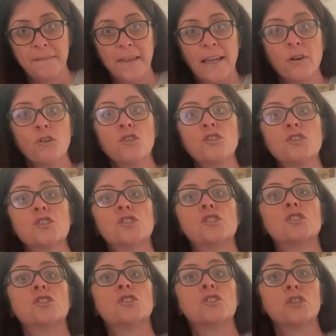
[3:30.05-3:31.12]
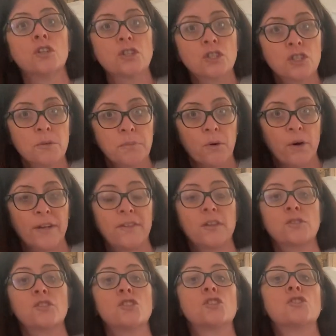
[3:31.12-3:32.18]
They understood the point, they
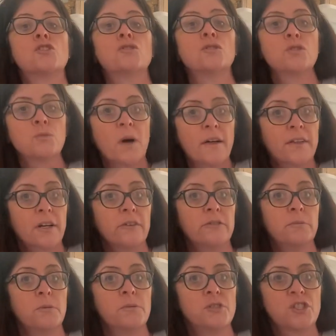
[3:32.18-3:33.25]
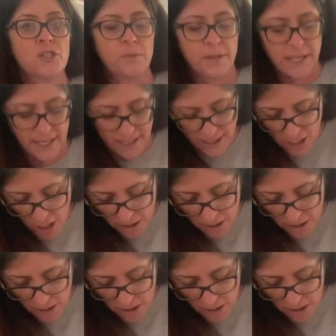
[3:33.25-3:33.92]
understood why the government was doing it,